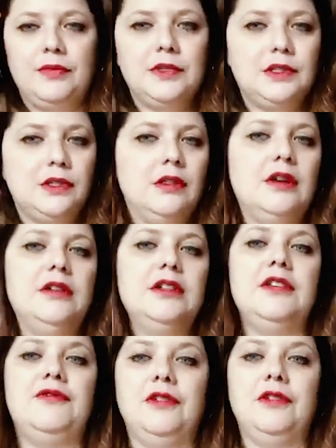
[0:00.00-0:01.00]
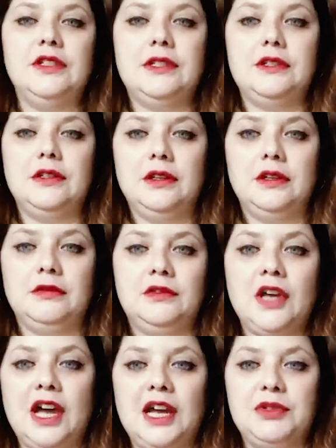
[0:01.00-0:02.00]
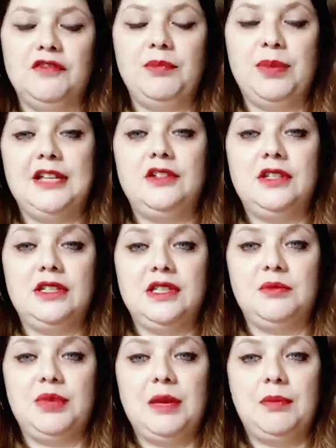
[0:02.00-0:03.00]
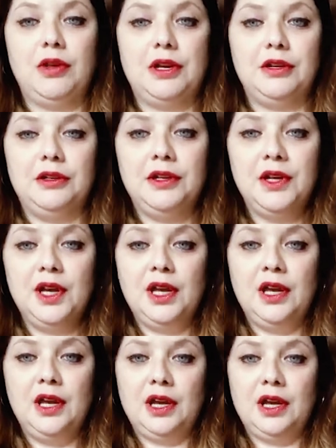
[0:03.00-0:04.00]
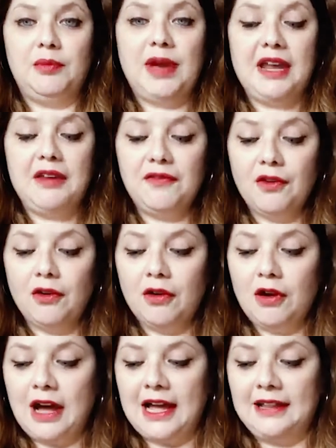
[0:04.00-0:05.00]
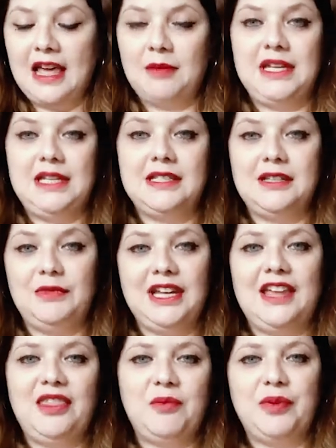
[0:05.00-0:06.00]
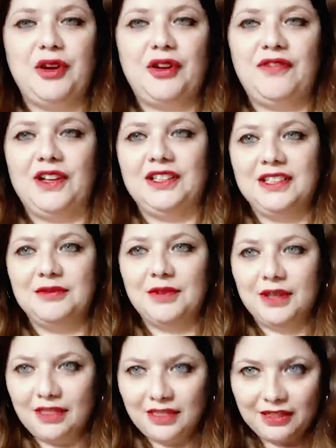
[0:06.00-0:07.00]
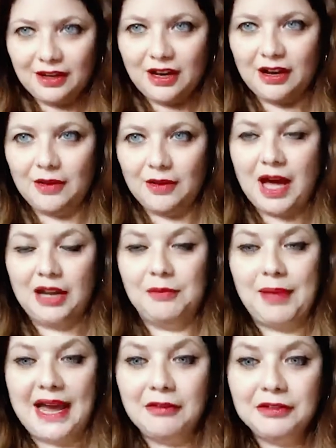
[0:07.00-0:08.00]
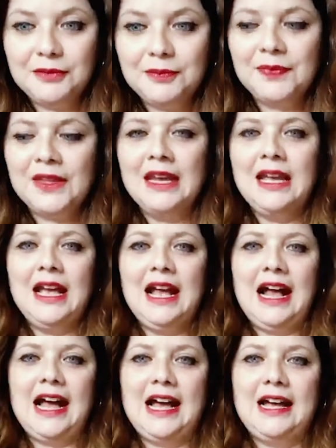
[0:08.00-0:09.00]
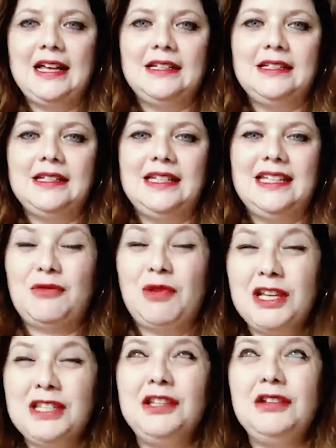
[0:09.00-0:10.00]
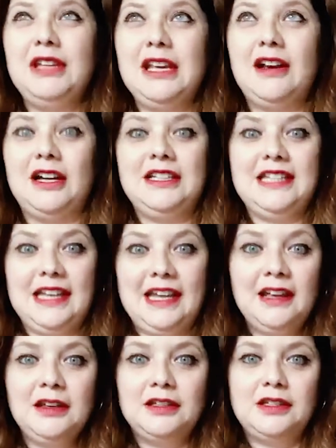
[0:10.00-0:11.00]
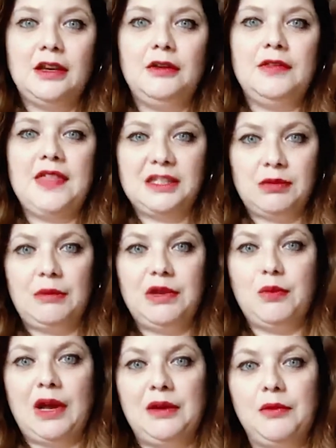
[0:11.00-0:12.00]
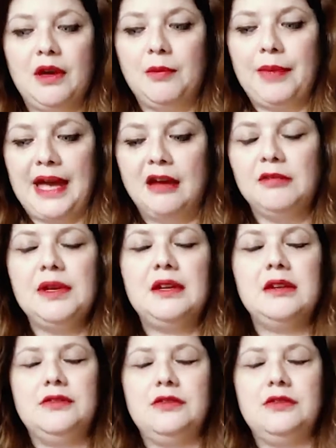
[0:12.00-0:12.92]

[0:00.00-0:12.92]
So there are different types of pledges that people can pay for, and that means that we get the book funded with Unbound. And it's quite a unique idea. So that's why we went with Unbound, because